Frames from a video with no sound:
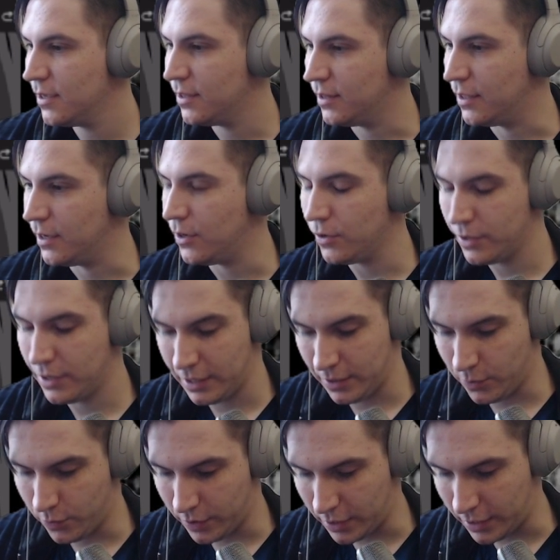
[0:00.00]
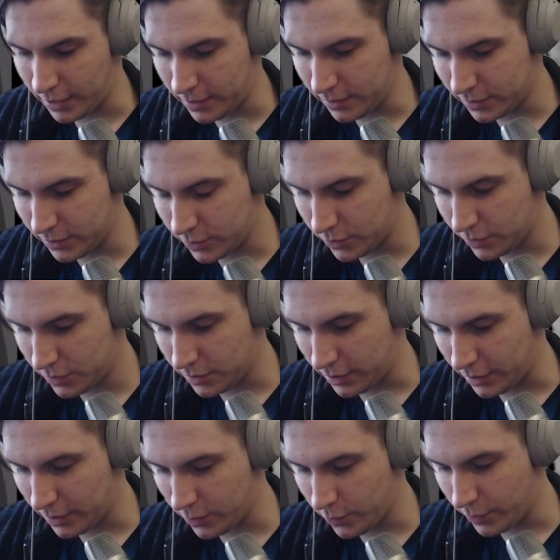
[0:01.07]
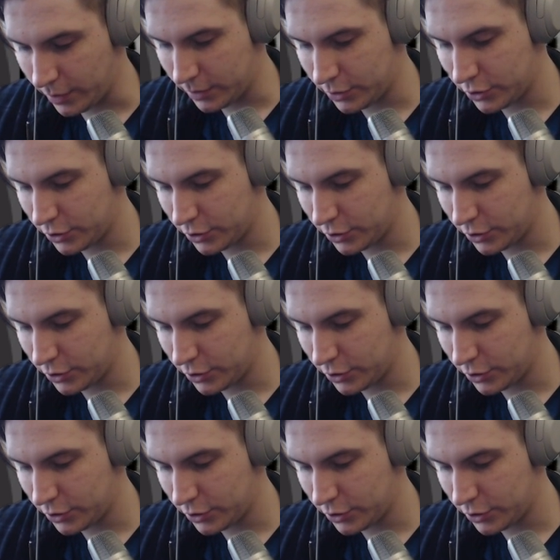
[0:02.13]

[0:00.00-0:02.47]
like, okay, what else? Like what?